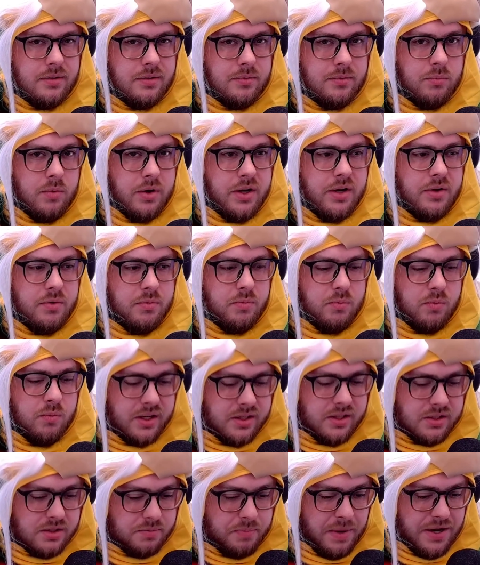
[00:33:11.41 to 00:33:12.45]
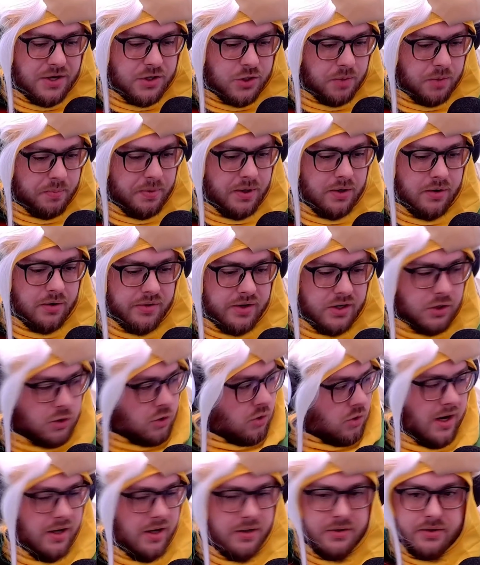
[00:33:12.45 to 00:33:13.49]
What does Ben Shapiro think
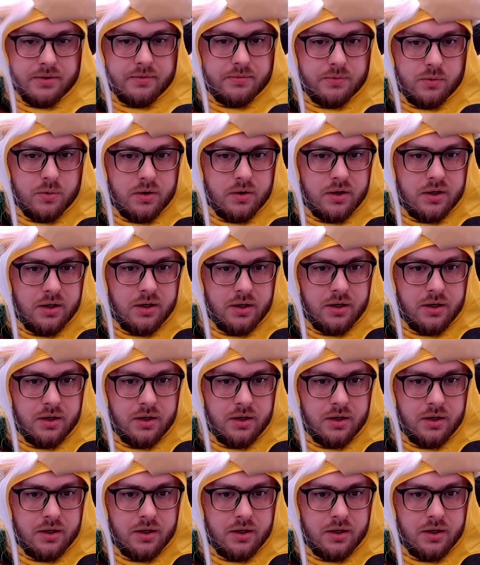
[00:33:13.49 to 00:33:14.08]
trials are for?